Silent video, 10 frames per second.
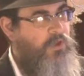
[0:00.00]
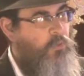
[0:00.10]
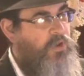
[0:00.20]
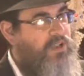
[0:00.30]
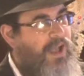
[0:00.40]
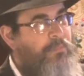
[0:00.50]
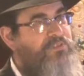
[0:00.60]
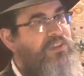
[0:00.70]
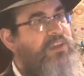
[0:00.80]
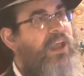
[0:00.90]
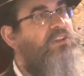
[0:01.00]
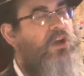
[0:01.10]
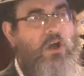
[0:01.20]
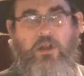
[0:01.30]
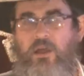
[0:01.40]
When it comes to the
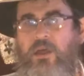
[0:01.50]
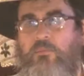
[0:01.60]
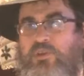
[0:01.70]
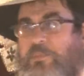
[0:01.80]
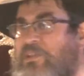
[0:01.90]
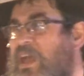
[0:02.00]
Yetzer Hara, which means